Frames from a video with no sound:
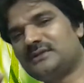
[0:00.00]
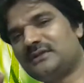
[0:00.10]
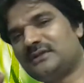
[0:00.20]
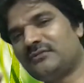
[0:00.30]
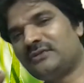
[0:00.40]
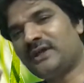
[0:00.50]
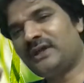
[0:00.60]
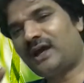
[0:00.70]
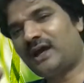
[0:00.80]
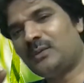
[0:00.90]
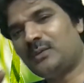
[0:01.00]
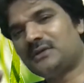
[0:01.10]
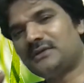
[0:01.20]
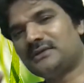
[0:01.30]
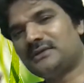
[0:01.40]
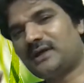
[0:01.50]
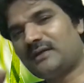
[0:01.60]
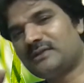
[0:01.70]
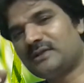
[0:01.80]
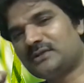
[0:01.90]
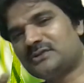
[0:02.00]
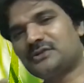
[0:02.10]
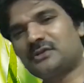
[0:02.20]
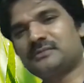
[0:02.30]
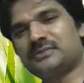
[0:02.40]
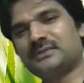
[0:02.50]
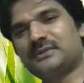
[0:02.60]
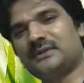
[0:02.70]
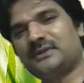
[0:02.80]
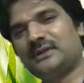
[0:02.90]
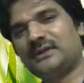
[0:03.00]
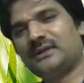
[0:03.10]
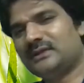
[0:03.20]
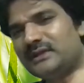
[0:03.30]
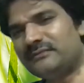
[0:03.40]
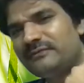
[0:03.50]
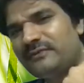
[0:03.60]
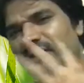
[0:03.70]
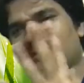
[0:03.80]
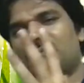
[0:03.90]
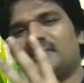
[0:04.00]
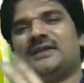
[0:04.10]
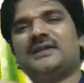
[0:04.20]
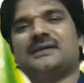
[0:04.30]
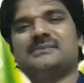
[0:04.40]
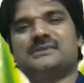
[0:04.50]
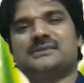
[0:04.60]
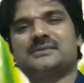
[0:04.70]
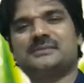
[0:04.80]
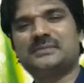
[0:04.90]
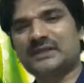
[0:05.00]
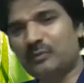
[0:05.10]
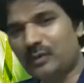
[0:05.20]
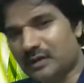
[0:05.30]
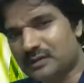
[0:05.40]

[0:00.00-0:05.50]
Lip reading: in the way I want, I will not stop. Let me fall down many times, but I walk.